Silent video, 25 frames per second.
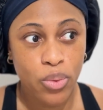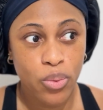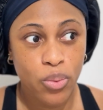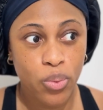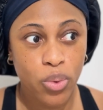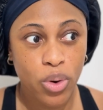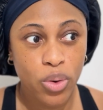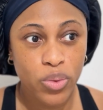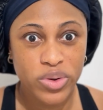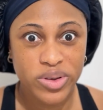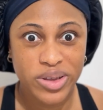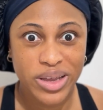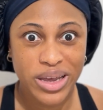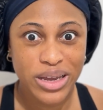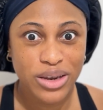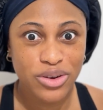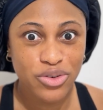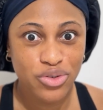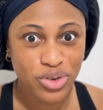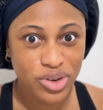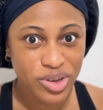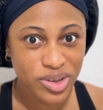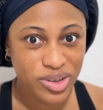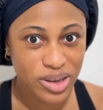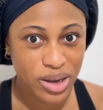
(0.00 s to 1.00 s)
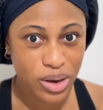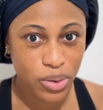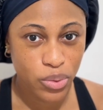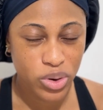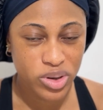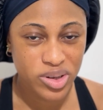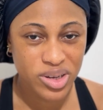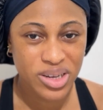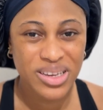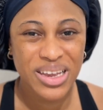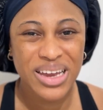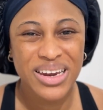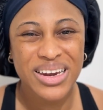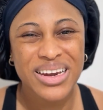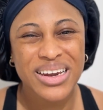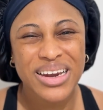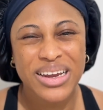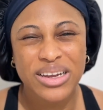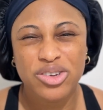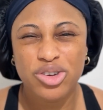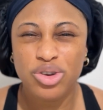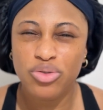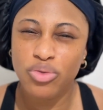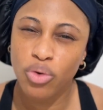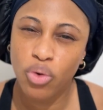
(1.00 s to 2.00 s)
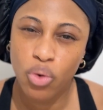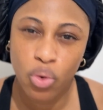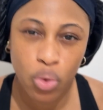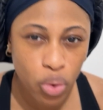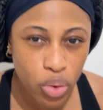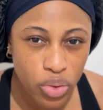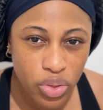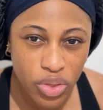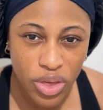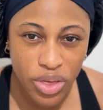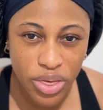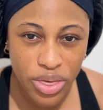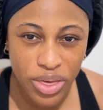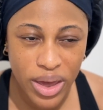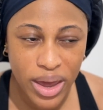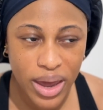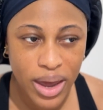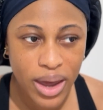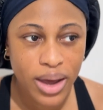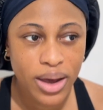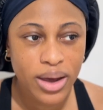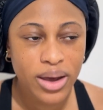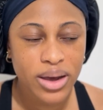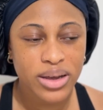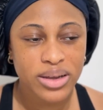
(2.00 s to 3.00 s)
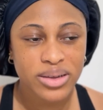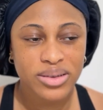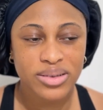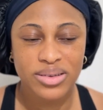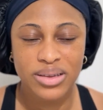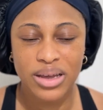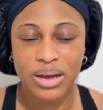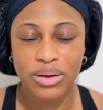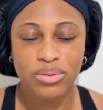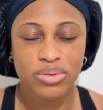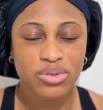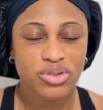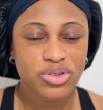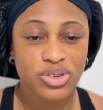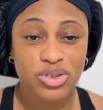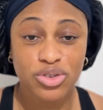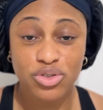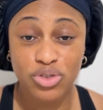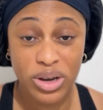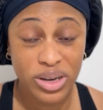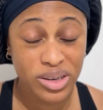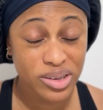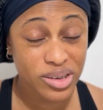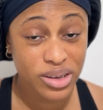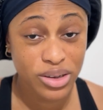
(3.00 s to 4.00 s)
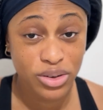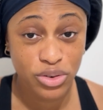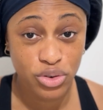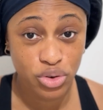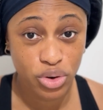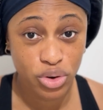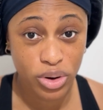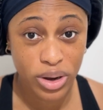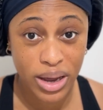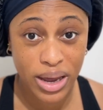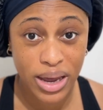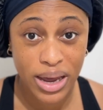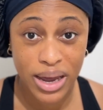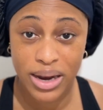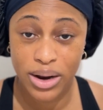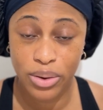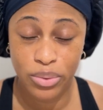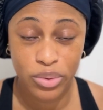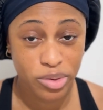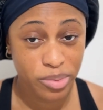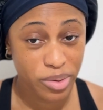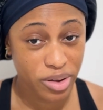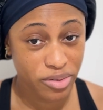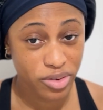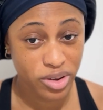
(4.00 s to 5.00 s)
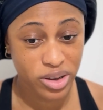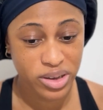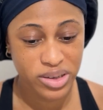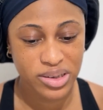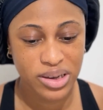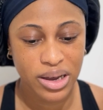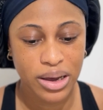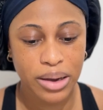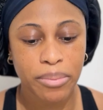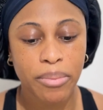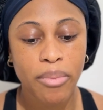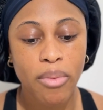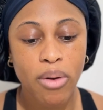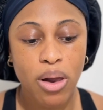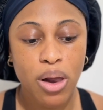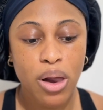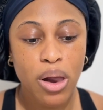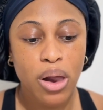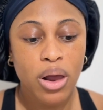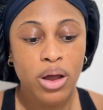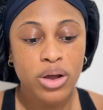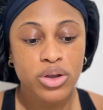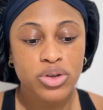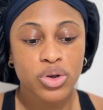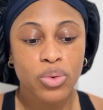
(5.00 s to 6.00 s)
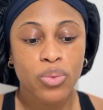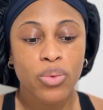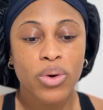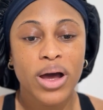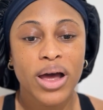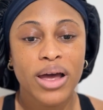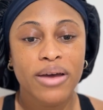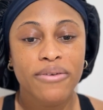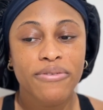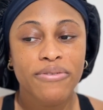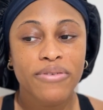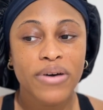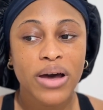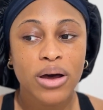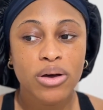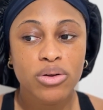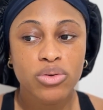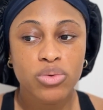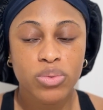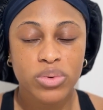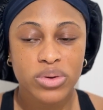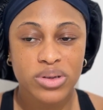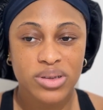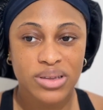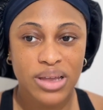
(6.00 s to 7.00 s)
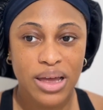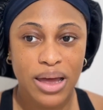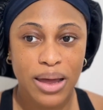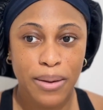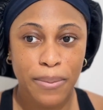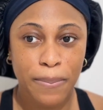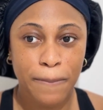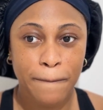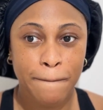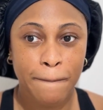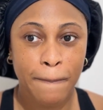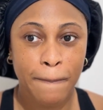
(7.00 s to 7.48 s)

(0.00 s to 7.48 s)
What was interesting was because I didn't actually record the thing because I was just trying to enjoy it and it was my first time. So what I found was that